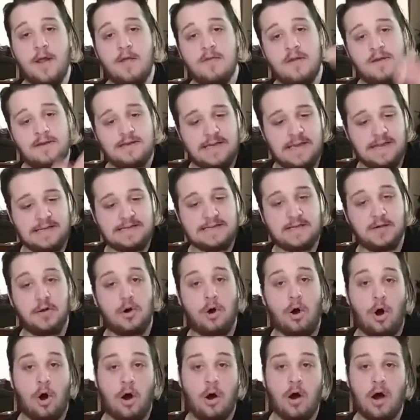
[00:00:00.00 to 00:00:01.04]
then takes it
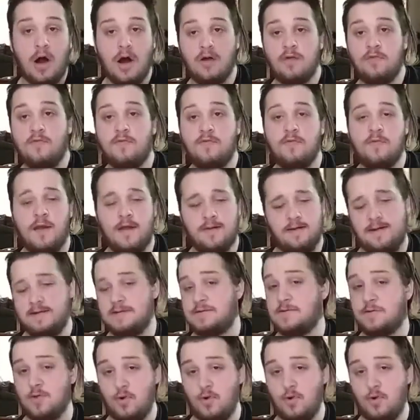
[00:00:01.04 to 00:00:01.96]
off, and it's